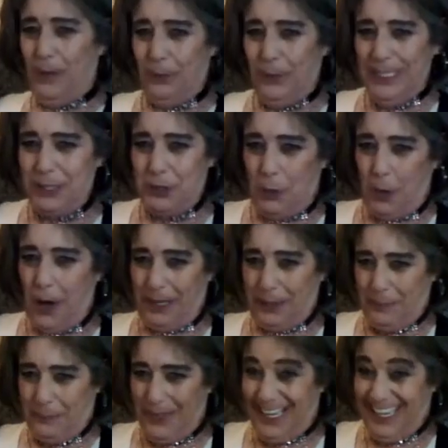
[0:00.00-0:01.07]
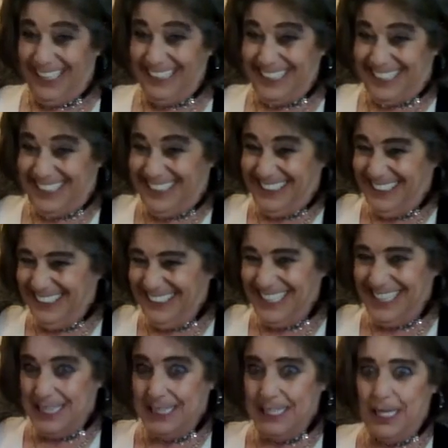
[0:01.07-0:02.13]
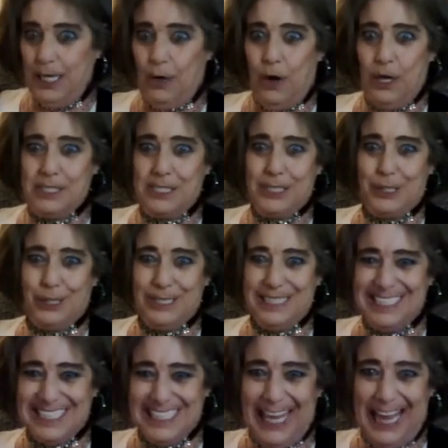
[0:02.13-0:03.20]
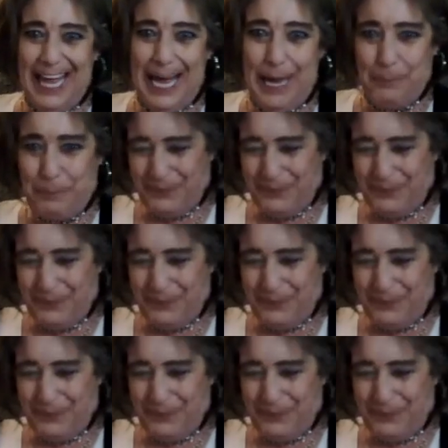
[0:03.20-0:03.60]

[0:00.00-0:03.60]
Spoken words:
talk about the Oscar slap.